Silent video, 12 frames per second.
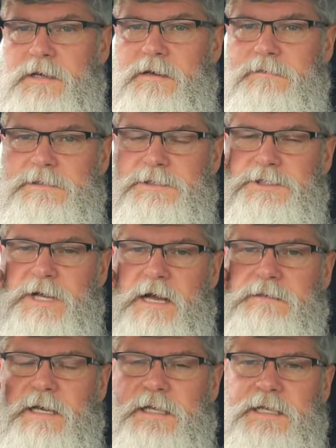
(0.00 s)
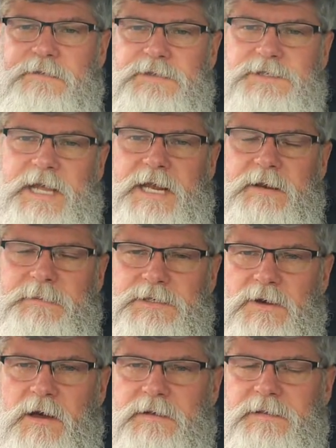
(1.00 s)
I was shocked that I could even stand up and
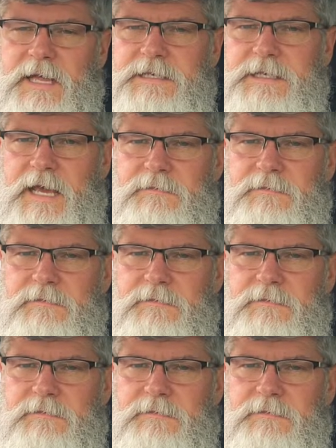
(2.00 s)
talk that day.